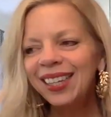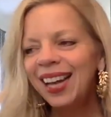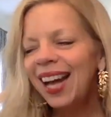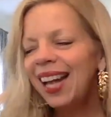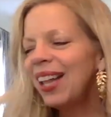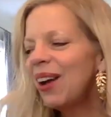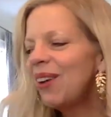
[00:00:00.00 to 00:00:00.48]

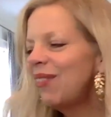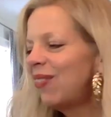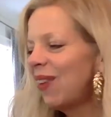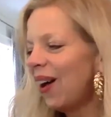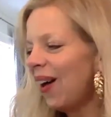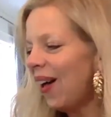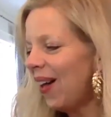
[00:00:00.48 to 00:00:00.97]
Hello,
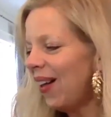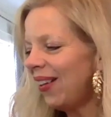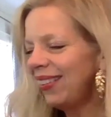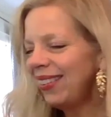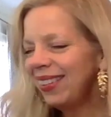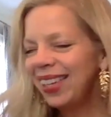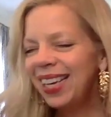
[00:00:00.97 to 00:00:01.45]
fall.
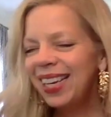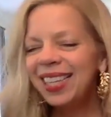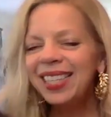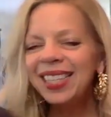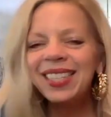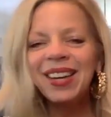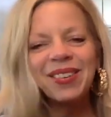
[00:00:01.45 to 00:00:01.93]
It
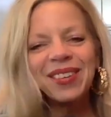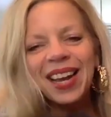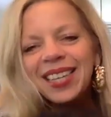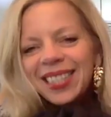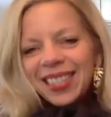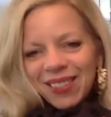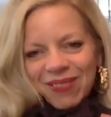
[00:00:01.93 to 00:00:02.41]
is so
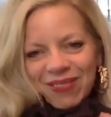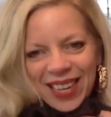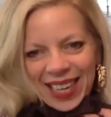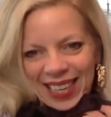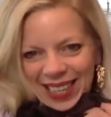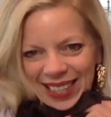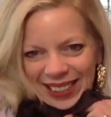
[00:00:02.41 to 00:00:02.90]
nice to
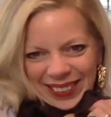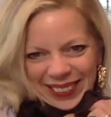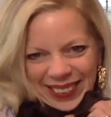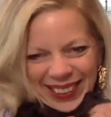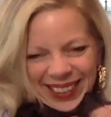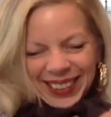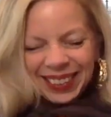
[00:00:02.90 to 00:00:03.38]
meet you.
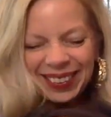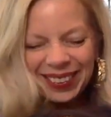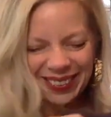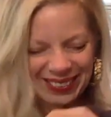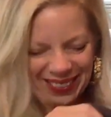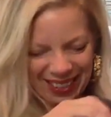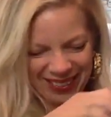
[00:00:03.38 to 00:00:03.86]

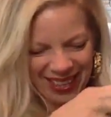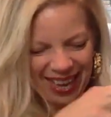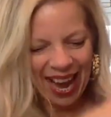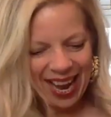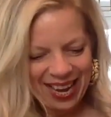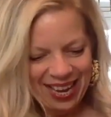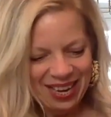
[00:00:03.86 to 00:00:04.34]
Oh,
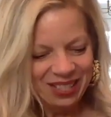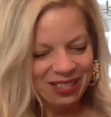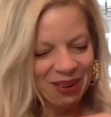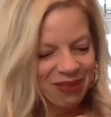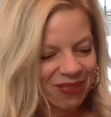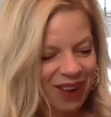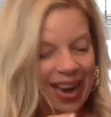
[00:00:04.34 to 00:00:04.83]
okay.
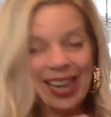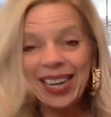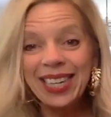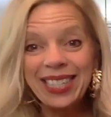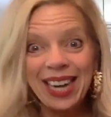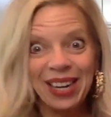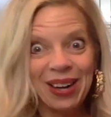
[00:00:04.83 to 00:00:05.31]
So wait
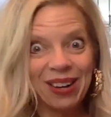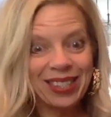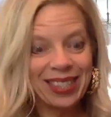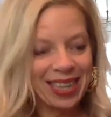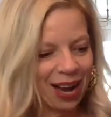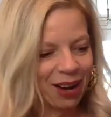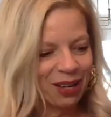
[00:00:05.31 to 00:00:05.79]
until y'all
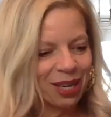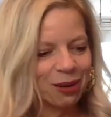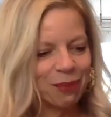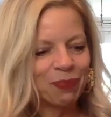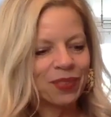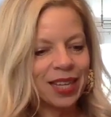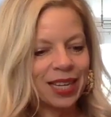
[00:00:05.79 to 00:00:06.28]
see how
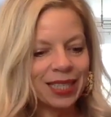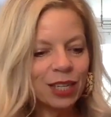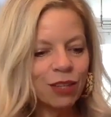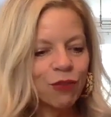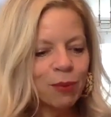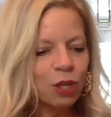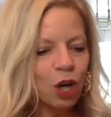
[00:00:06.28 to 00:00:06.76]
cute. This is
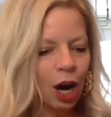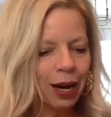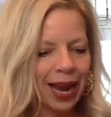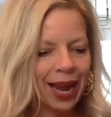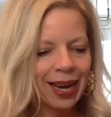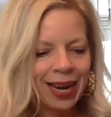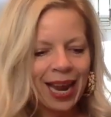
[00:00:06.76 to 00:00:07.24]
from
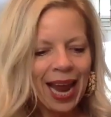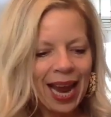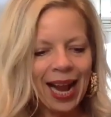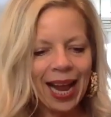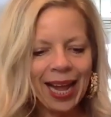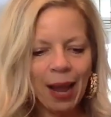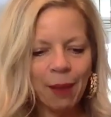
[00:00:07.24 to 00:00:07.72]
Target, and
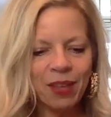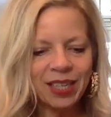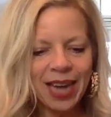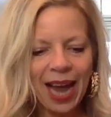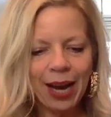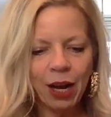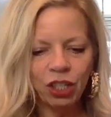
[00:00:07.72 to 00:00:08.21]
I kept the
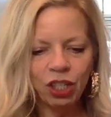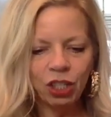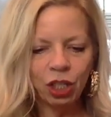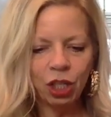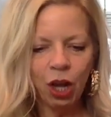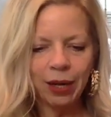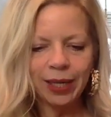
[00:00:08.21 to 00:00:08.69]
tag on just
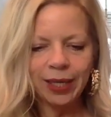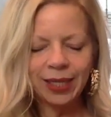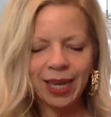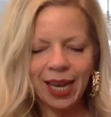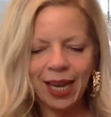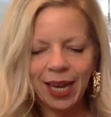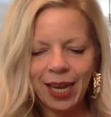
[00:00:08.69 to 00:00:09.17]
so y'all could
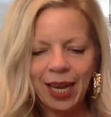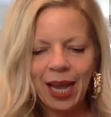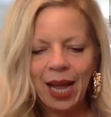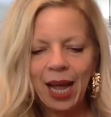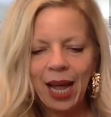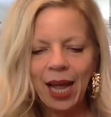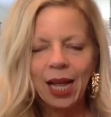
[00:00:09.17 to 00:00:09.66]
see.
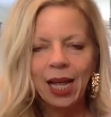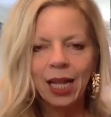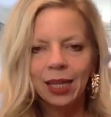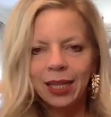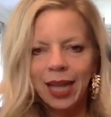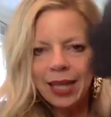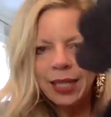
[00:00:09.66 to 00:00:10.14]

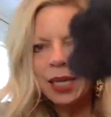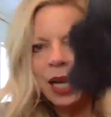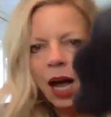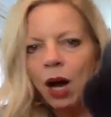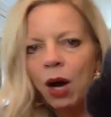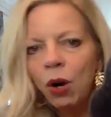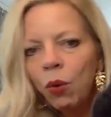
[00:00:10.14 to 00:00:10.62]
Let's
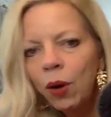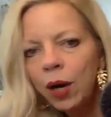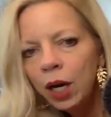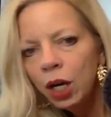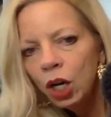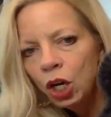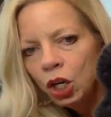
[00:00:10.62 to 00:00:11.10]
go
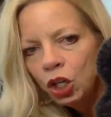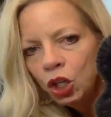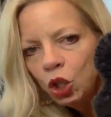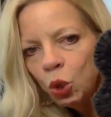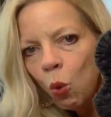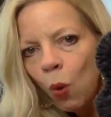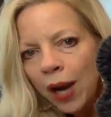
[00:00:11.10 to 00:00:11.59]

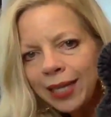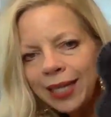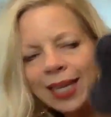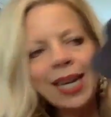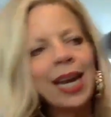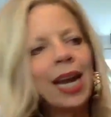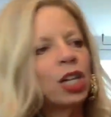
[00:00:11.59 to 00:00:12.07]

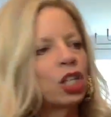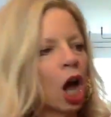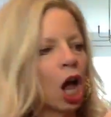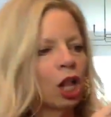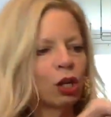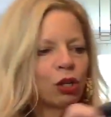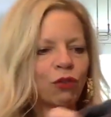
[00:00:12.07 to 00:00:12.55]

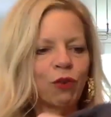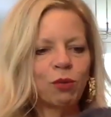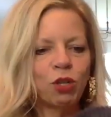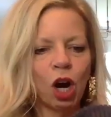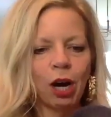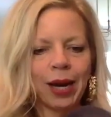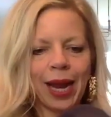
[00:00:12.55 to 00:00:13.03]
$20 from
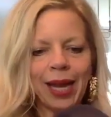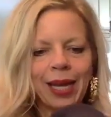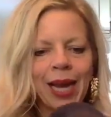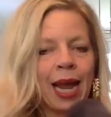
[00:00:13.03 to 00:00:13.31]
Target.